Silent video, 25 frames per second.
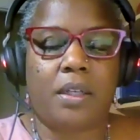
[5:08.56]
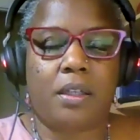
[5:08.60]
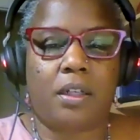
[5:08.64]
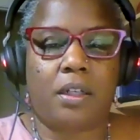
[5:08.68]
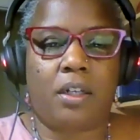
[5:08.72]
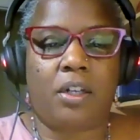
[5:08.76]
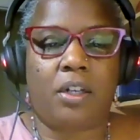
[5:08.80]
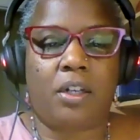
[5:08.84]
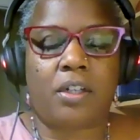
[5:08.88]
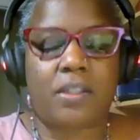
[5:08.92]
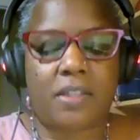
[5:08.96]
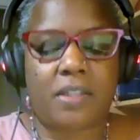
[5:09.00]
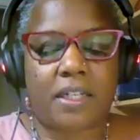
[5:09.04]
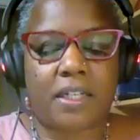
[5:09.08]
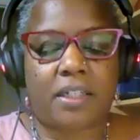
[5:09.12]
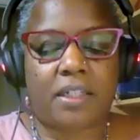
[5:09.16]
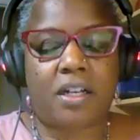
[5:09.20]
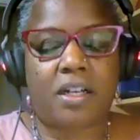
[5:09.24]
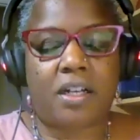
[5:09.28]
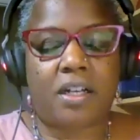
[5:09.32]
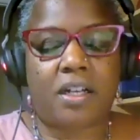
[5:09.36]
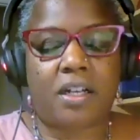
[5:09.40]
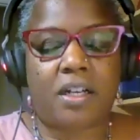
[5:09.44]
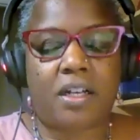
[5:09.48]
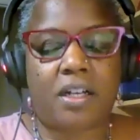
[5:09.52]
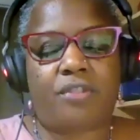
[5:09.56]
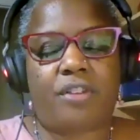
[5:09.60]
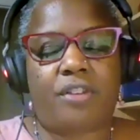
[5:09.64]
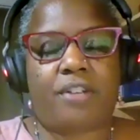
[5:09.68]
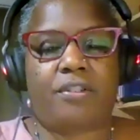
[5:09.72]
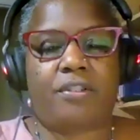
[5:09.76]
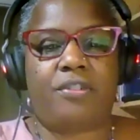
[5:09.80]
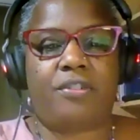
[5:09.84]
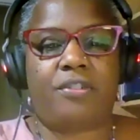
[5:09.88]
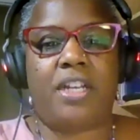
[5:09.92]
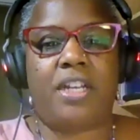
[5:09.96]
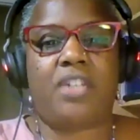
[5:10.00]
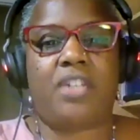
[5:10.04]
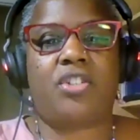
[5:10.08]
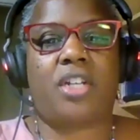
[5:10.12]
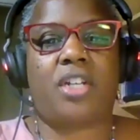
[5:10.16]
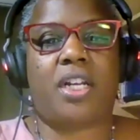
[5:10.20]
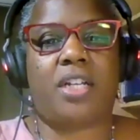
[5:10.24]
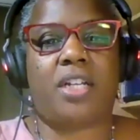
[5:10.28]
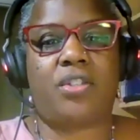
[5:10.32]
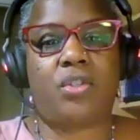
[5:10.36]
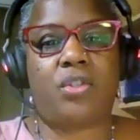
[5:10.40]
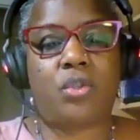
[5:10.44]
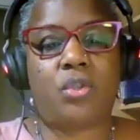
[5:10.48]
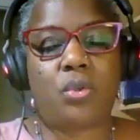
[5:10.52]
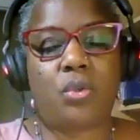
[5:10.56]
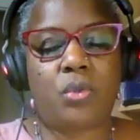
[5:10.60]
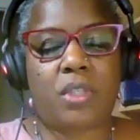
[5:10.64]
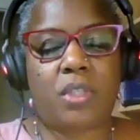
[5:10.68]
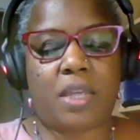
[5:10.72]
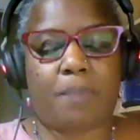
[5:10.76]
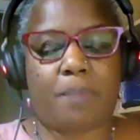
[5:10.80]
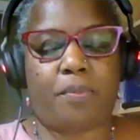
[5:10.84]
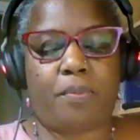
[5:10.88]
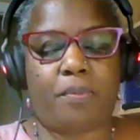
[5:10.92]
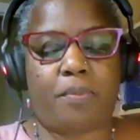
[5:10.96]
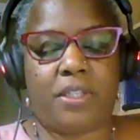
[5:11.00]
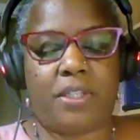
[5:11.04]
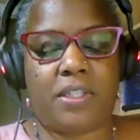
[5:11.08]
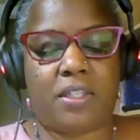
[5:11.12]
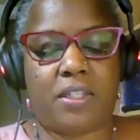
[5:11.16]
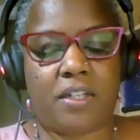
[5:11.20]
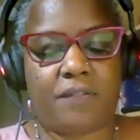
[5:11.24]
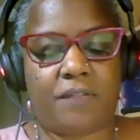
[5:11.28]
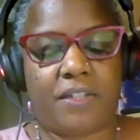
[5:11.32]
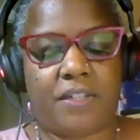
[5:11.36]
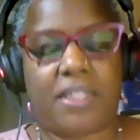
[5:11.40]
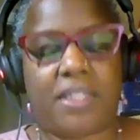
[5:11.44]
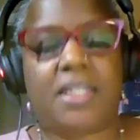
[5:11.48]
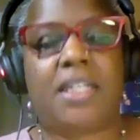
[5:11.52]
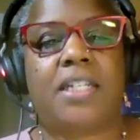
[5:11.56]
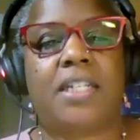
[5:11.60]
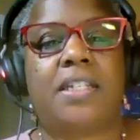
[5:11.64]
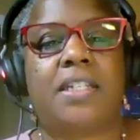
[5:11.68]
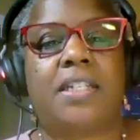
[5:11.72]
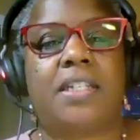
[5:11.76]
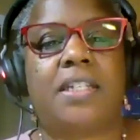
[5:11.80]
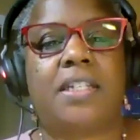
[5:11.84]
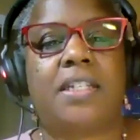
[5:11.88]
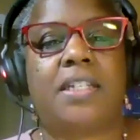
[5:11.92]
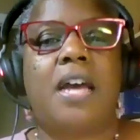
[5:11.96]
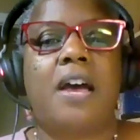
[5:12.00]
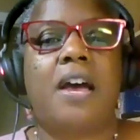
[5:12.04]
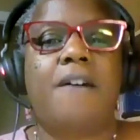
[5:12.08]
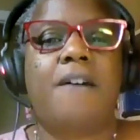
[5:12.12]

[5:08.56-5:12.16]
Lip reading: looks at culture and recreation as two separate services,